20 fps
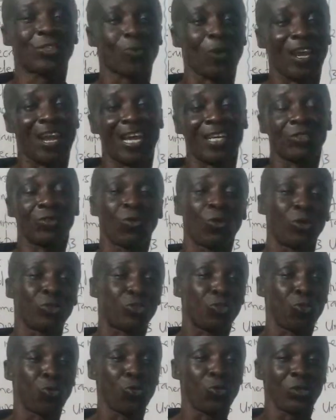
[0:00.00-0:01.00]
one has got
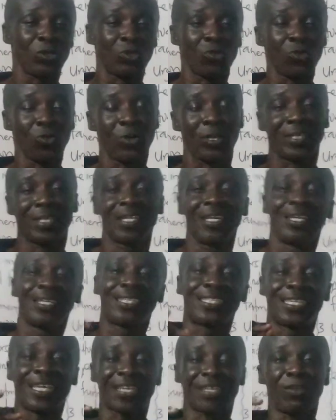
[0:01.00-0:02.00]
to do
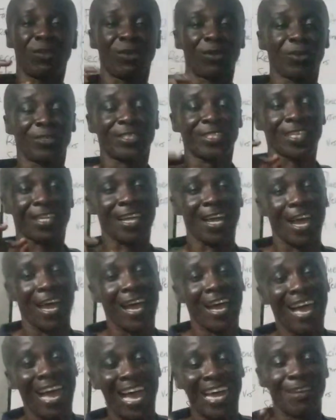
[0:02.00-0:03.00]
with
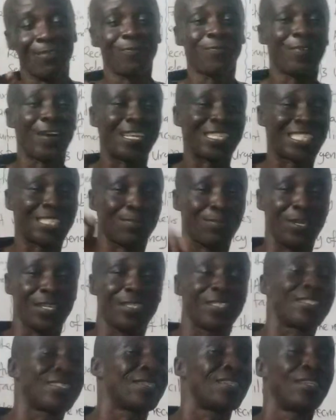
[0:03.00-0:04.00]
technological advancement.
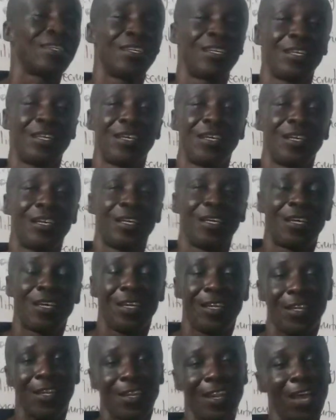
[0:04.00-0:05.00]

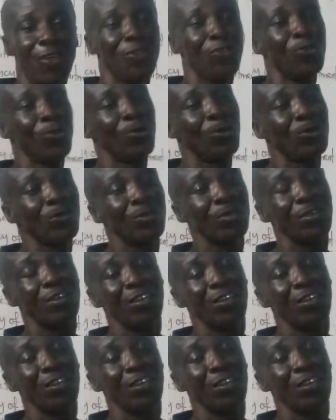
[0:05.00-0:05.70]
Now, you know,